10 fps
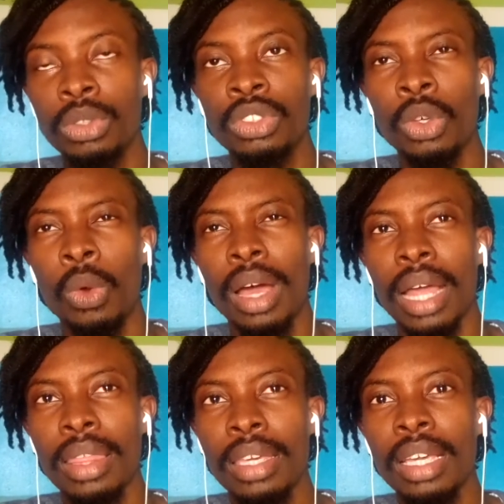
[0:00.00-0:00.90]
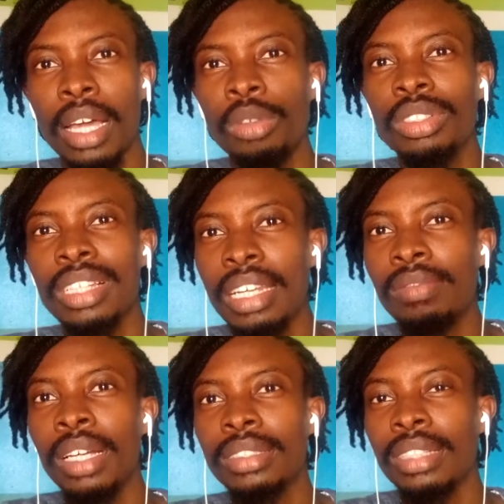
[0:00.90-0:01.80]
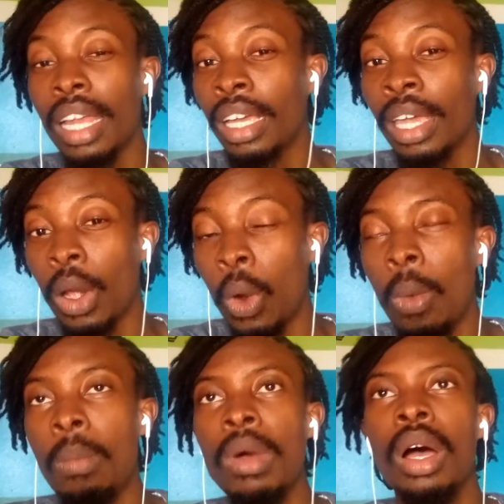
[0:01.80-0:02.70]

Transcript: so I think I'll just leave that till I get home.